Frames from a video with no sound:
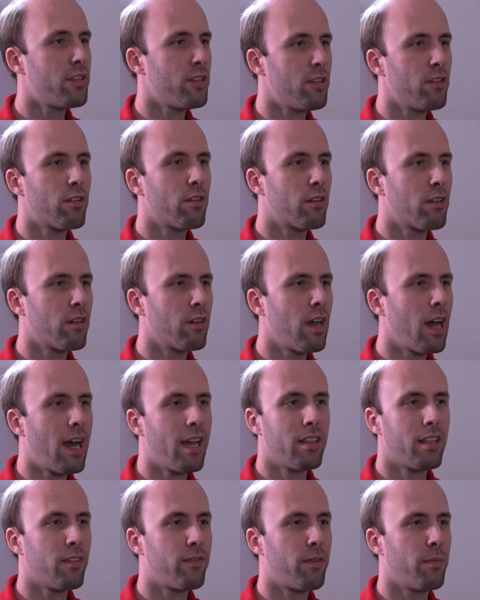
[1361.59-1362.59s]
you're
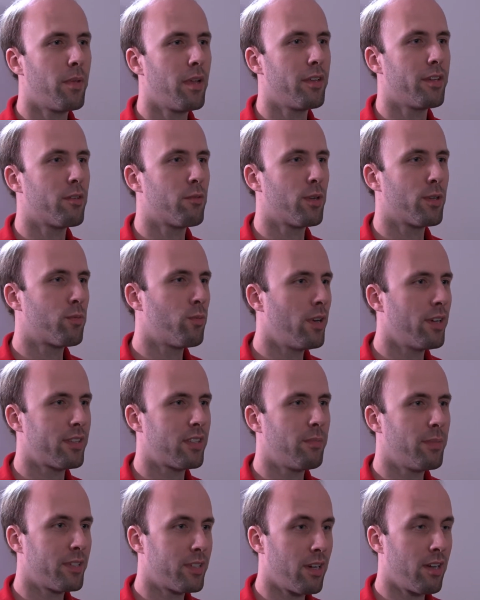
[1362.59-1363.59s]
highly familiar with what
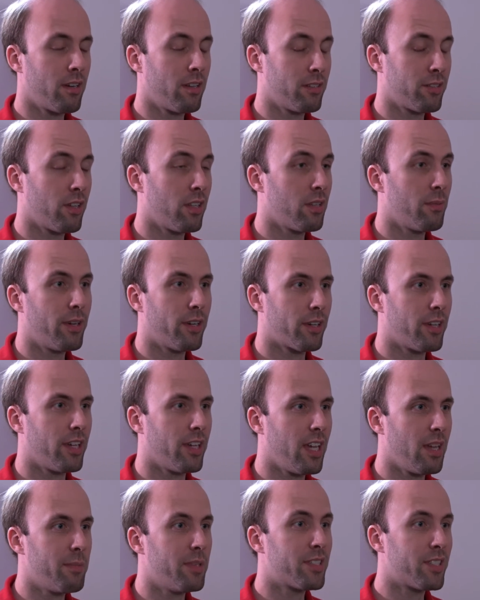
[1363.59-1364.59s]
the McDonald's All-American
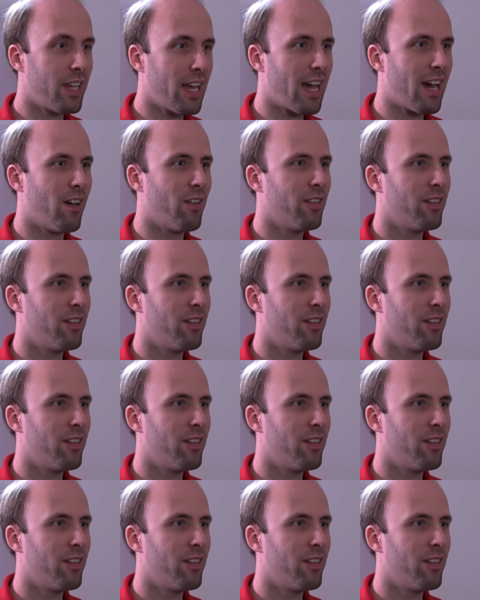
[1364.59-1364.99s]
game is now.